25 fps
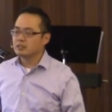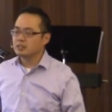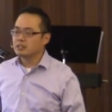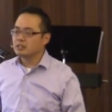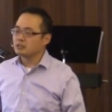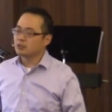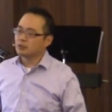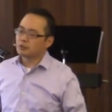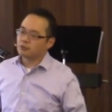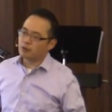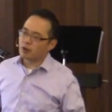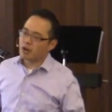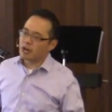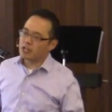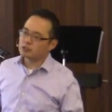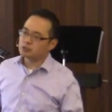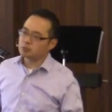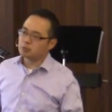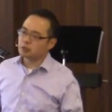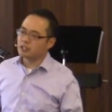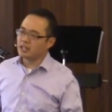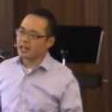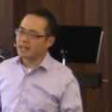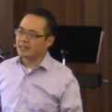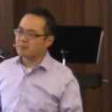So for us,
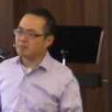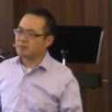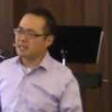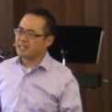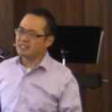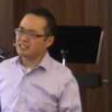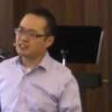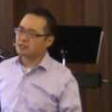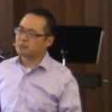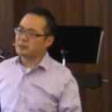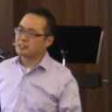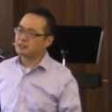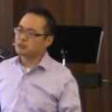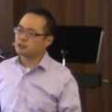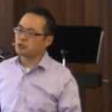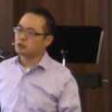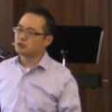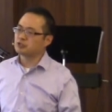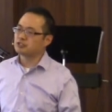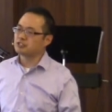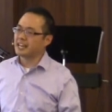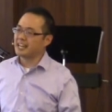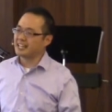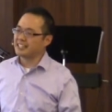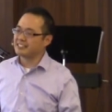we're like, man, this makes no
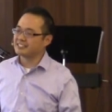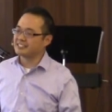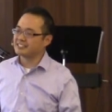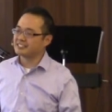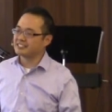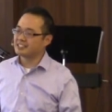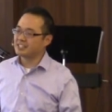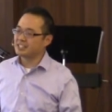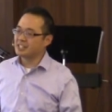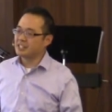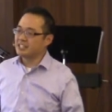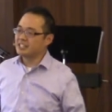sense.